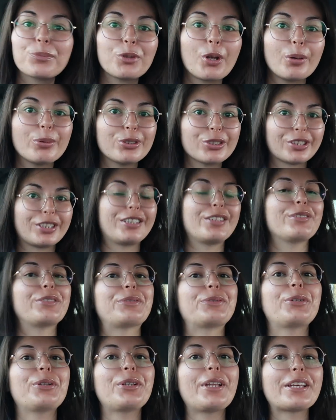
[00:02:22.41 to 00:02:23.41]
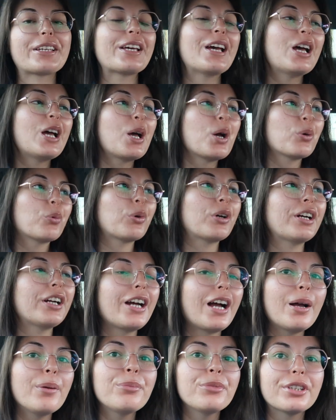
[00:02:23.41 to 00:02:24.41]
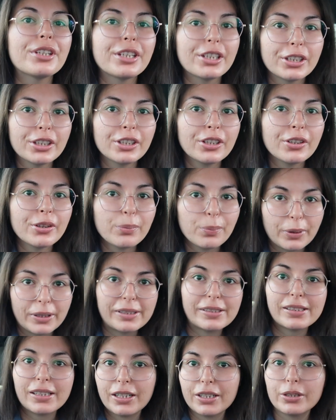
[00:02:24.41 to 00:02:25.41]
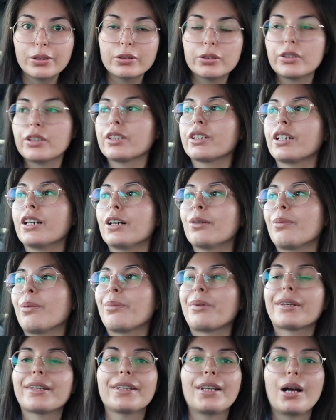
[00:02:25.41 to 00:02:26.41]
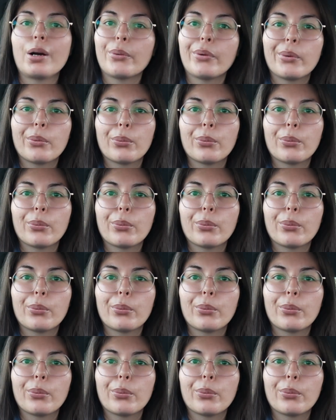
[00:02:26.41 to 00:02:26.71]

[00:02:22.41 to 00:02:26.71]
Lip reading: No, I'm just kidding. Well, like where I'm near the place that I usually come, I'm like an hour